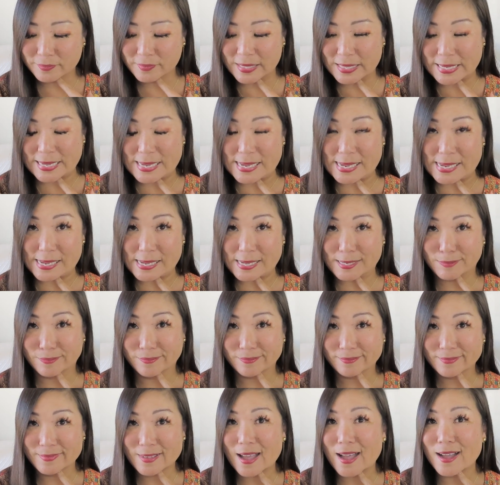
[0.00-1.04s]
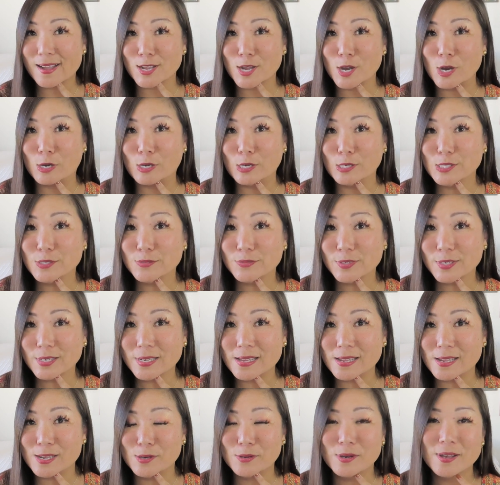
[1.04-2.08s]
The hot cocoa is for
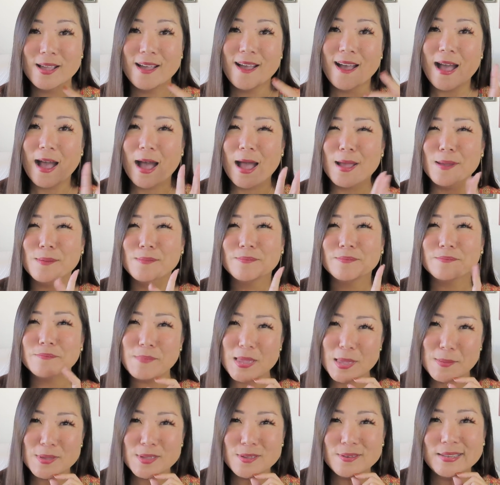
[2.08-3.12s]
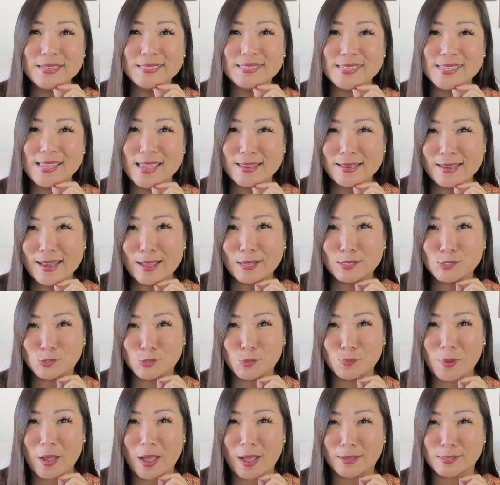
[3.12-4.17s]
you. Uh, maybe you need to get an
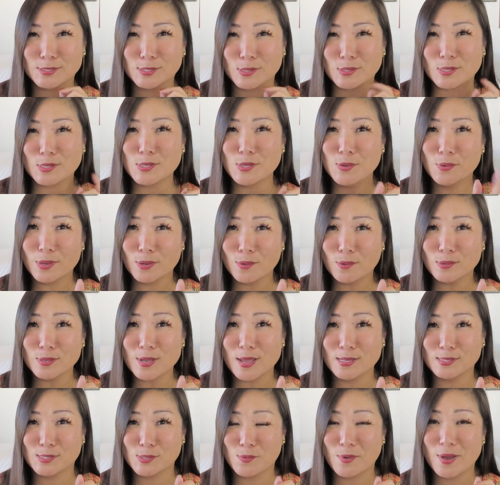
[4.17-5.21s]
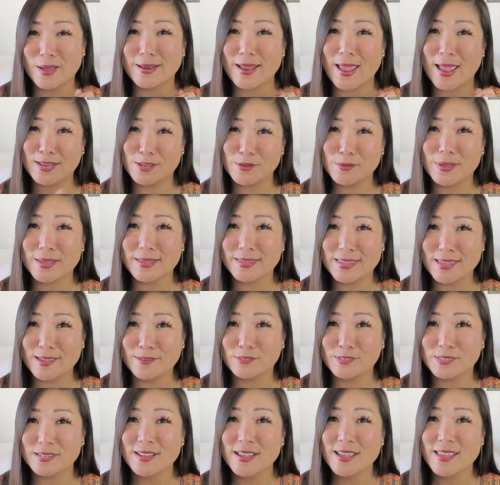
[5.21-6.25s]
extra box so that you can hold on to one and you can
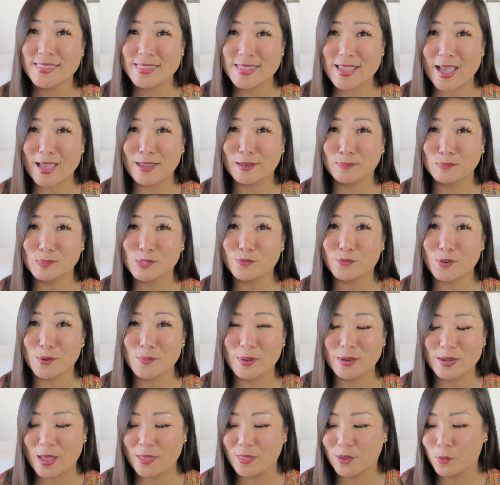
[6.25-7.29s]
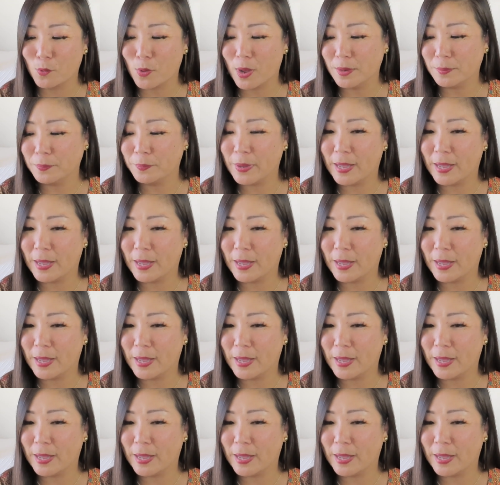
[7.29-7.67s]
gift the items from another one.